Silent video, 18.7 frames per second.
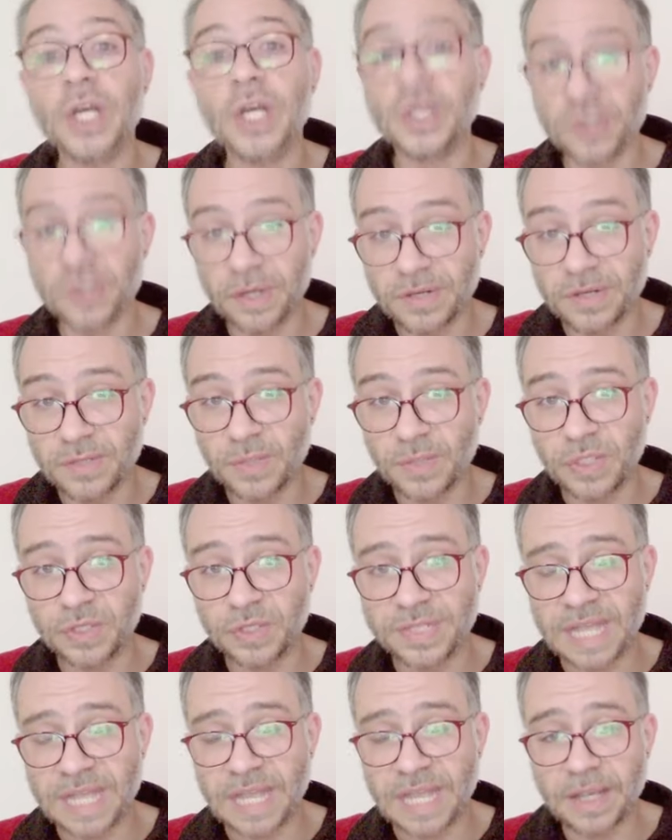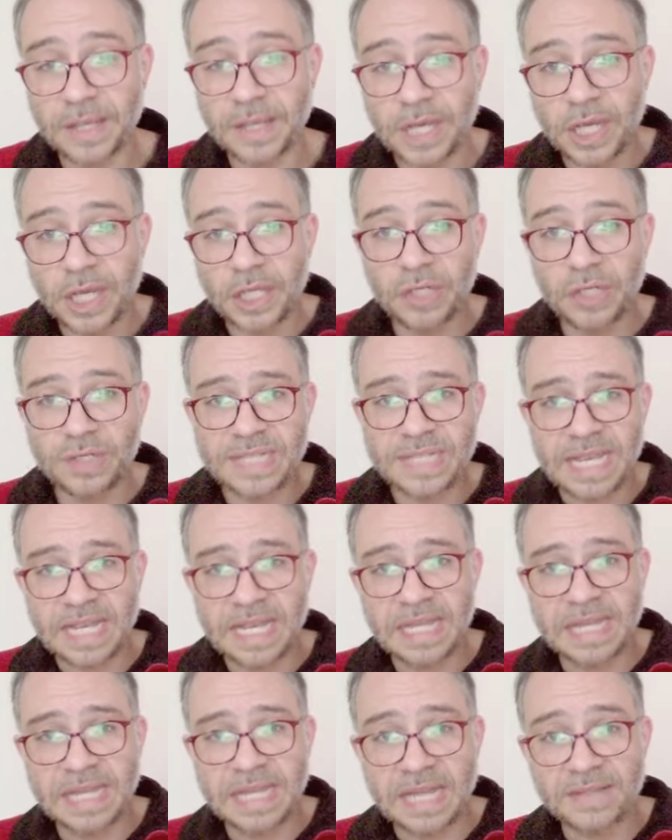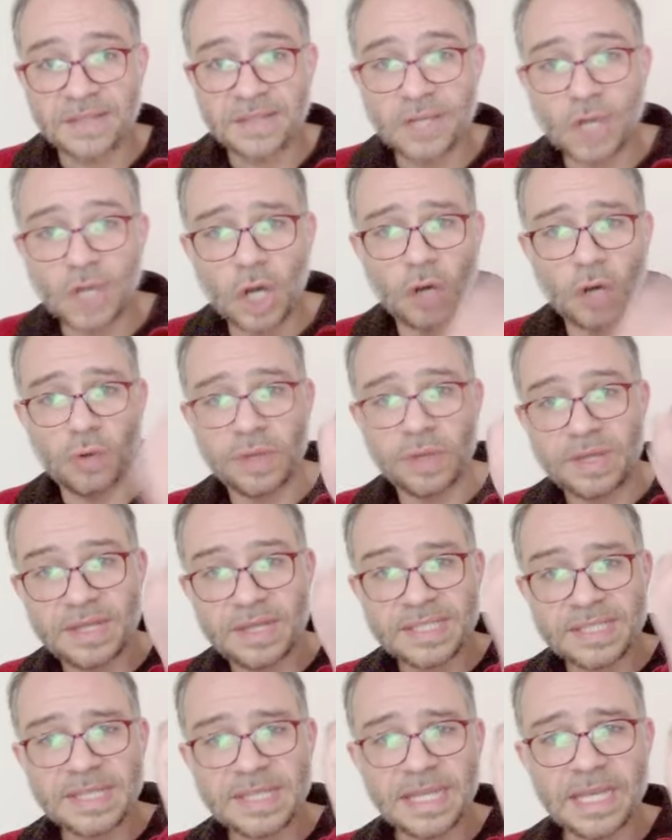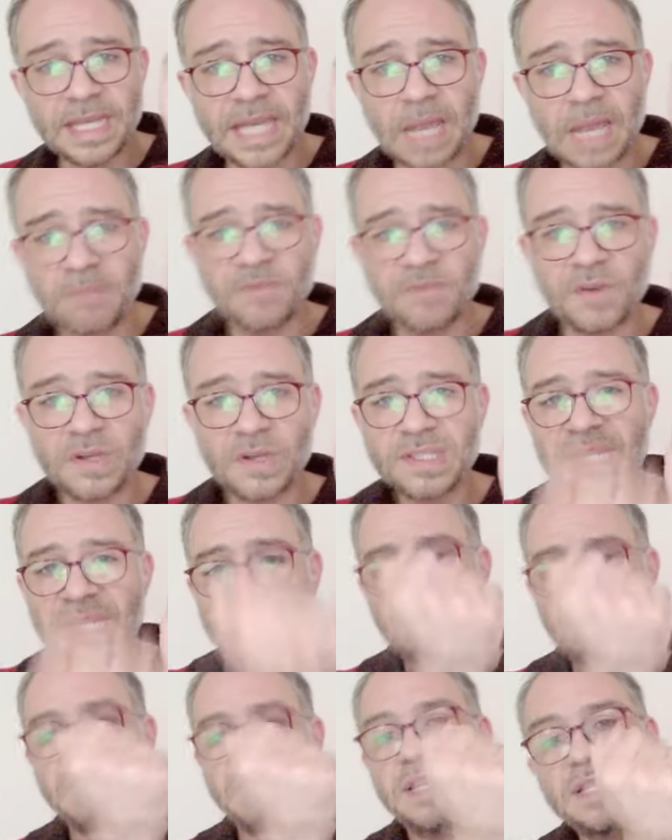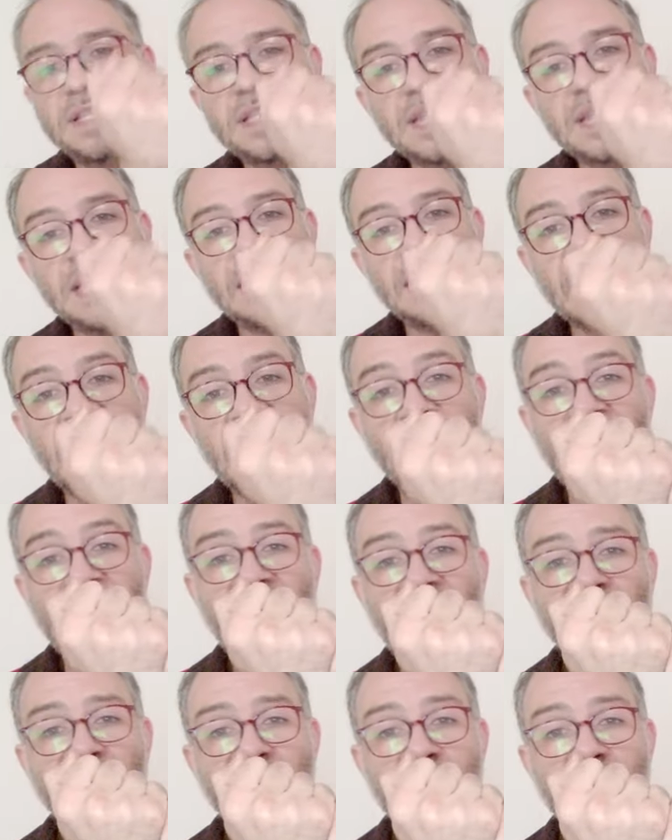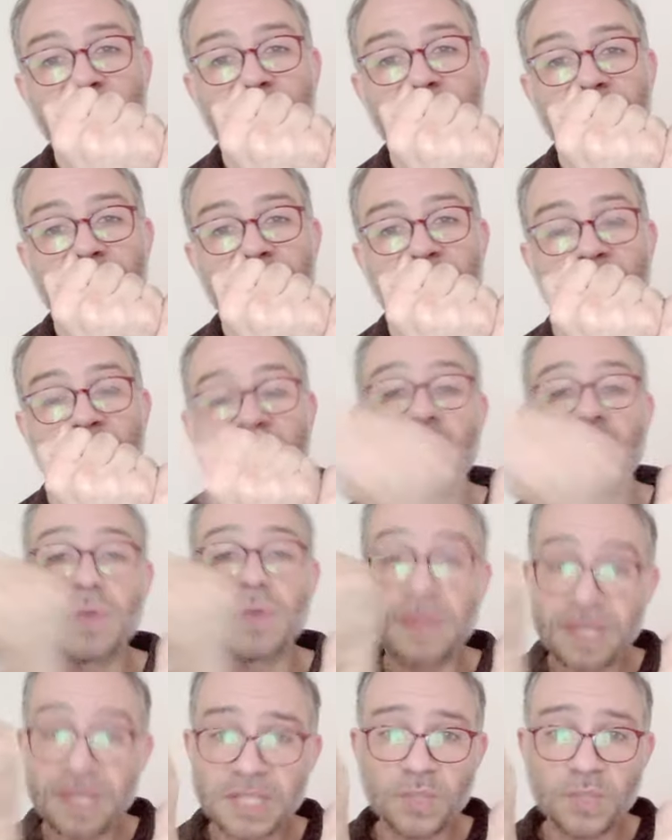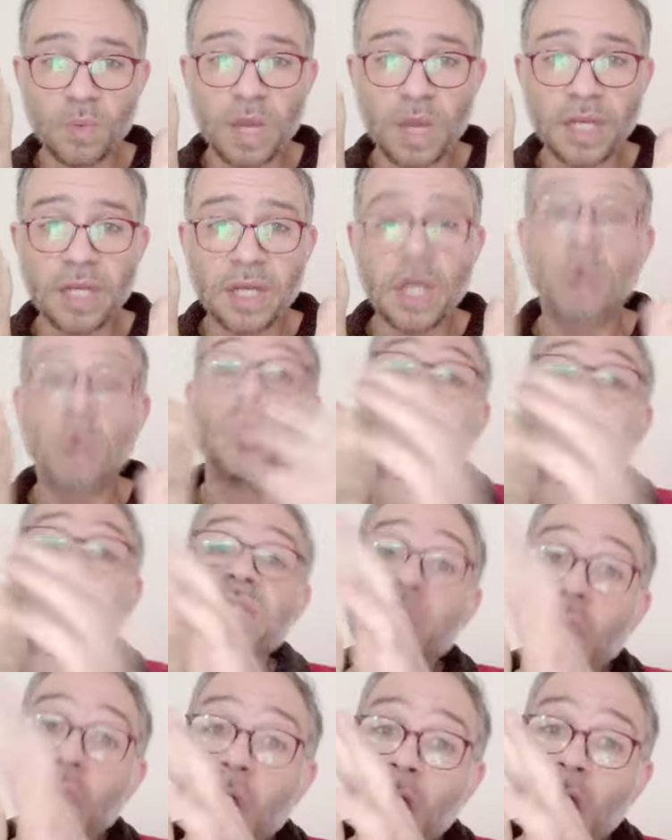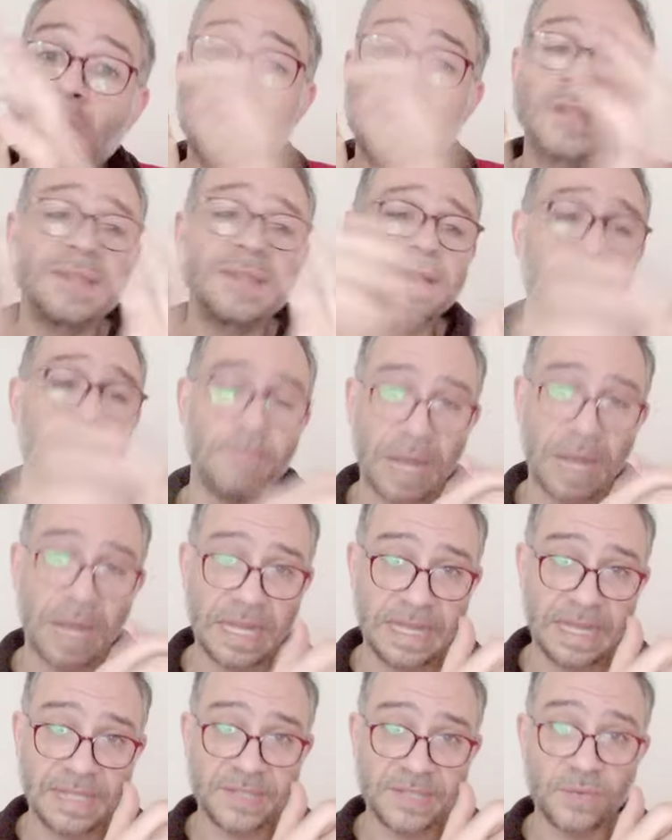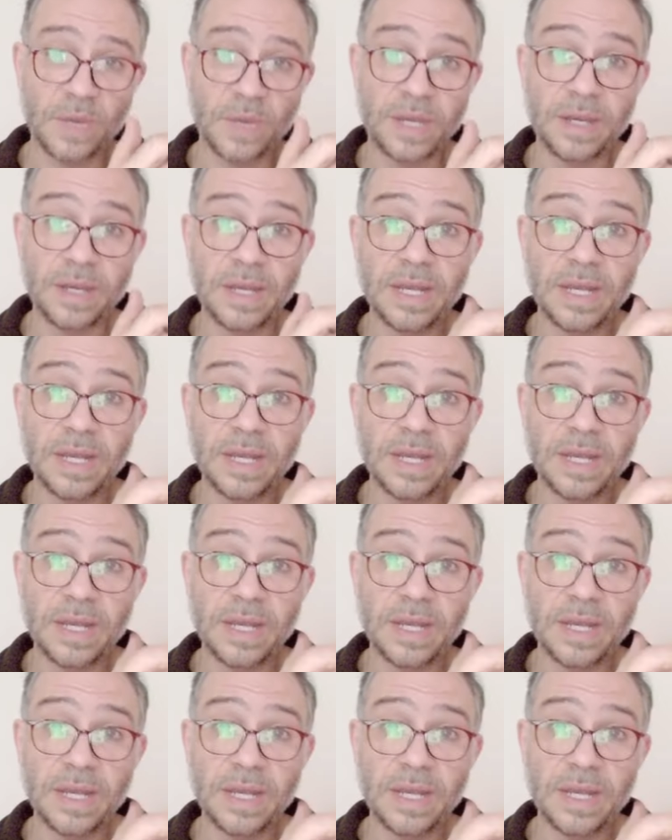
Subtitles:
So here's what you're saying. You're saying that, oh, this thing came first and then this thing came after it, so this one was caused by this one.